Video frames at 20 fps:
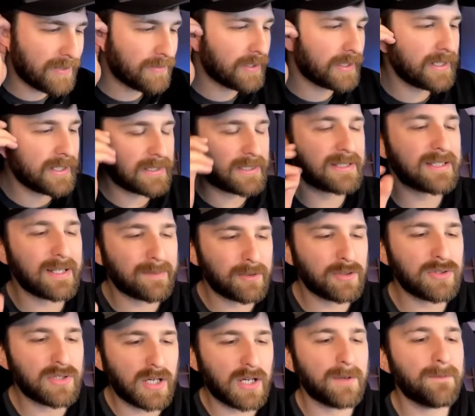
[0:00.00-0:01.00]
Whenever I can get the
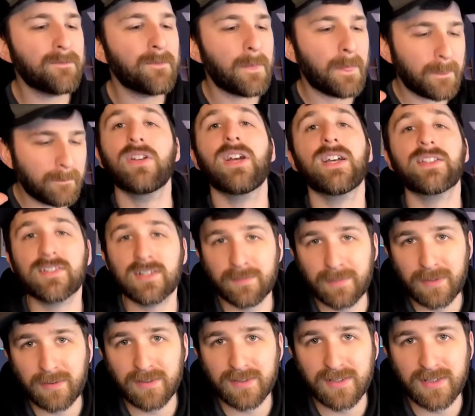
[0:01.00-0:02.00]
demo done, you guys are going to
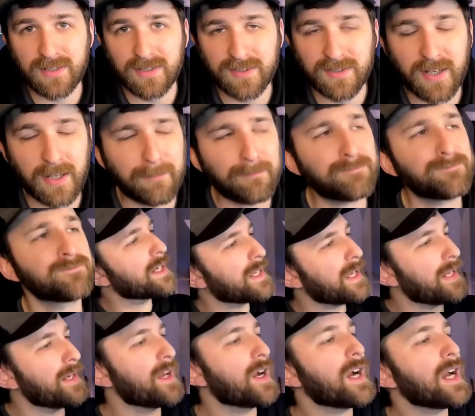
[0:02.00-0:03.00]
be able to see this game.
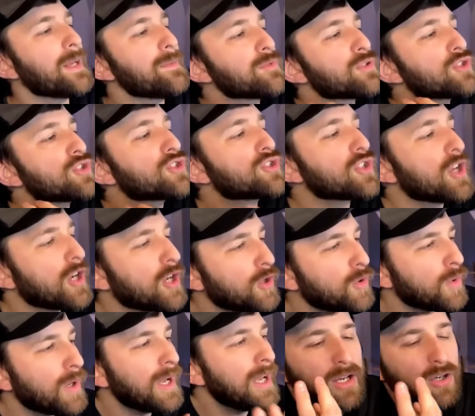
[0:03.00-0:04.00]
Again, I am
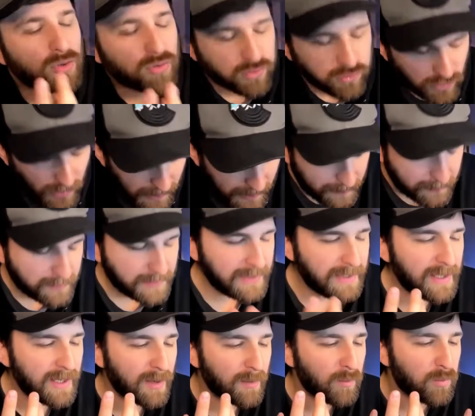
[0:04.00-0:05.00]
so
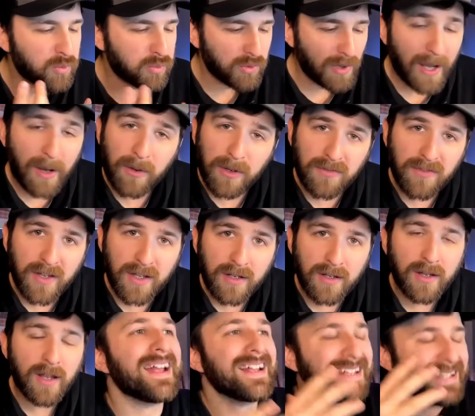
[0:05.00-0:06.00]
incredibly proud of it.
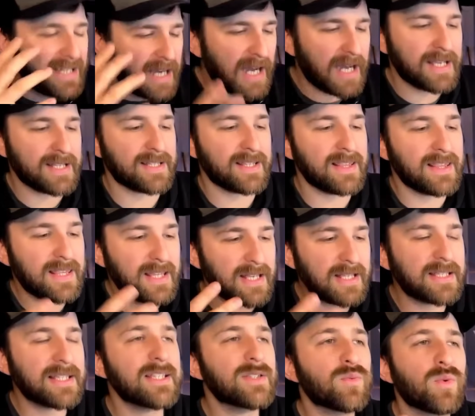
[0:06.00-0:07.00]
And guys,
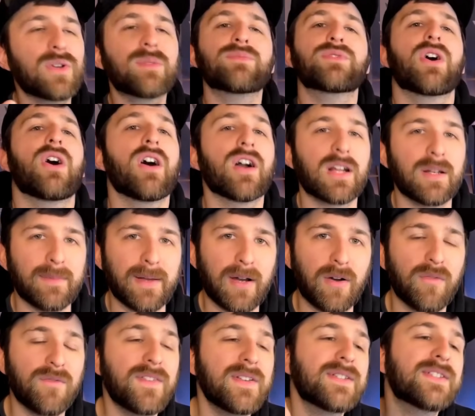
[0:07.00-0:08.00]
this is what I'm talking
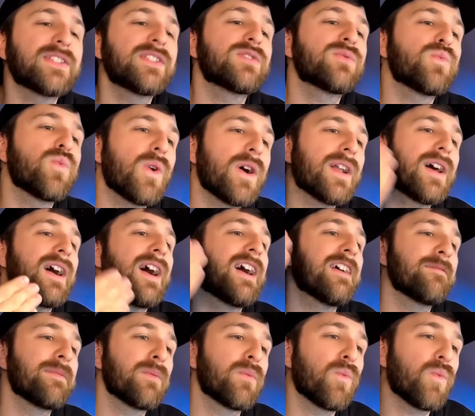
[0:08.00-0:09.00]
about. This is what
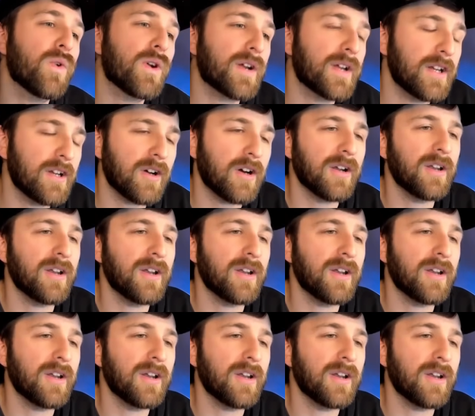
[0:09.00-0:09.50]
I've been working